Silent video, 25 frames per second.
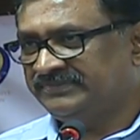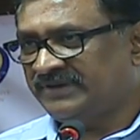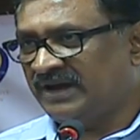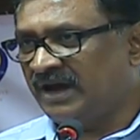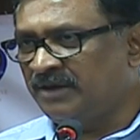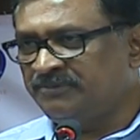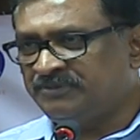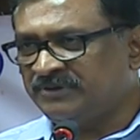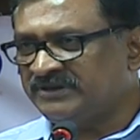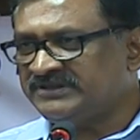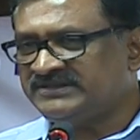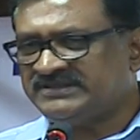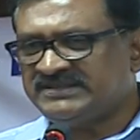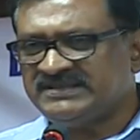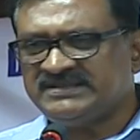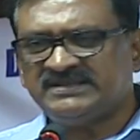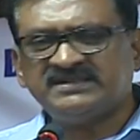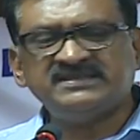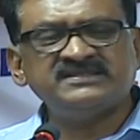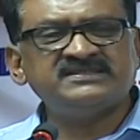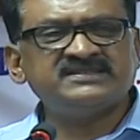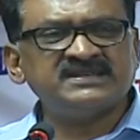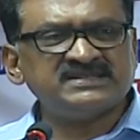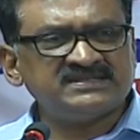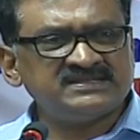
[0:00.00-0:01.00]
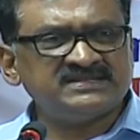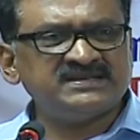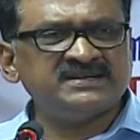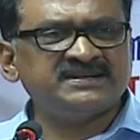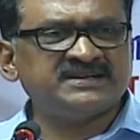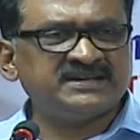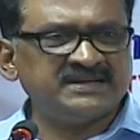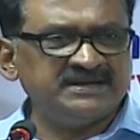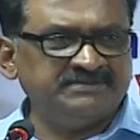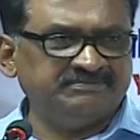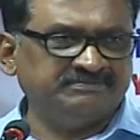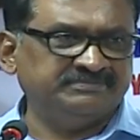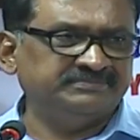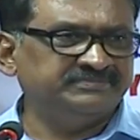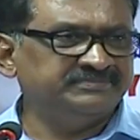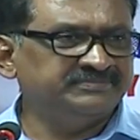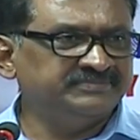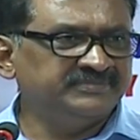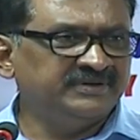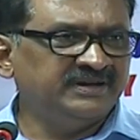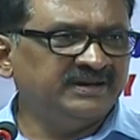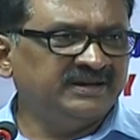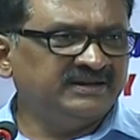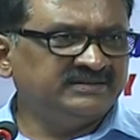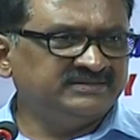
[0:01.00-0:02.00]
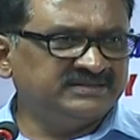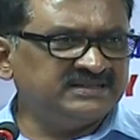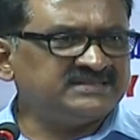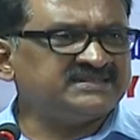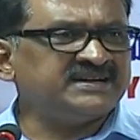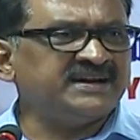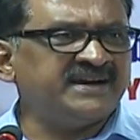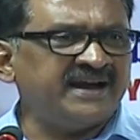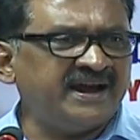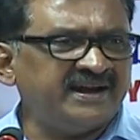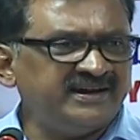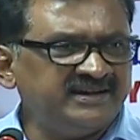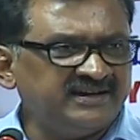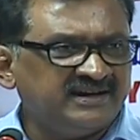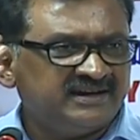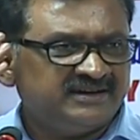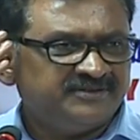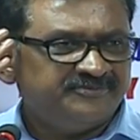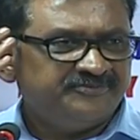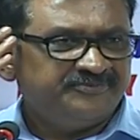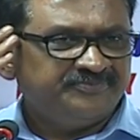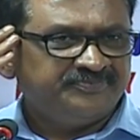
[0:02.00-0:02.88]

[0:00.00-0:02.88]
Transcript: Hypothesis is just a dream, just an idea.